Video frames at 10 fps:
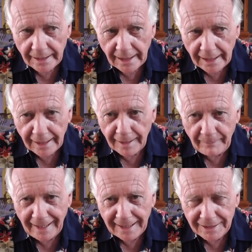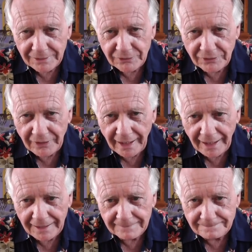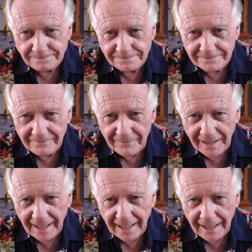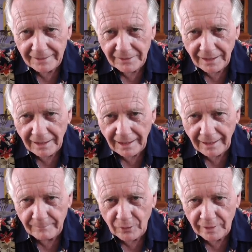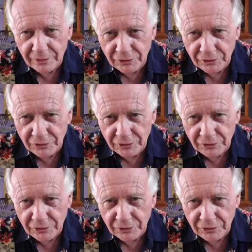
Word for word: I got a package today, and I'm going to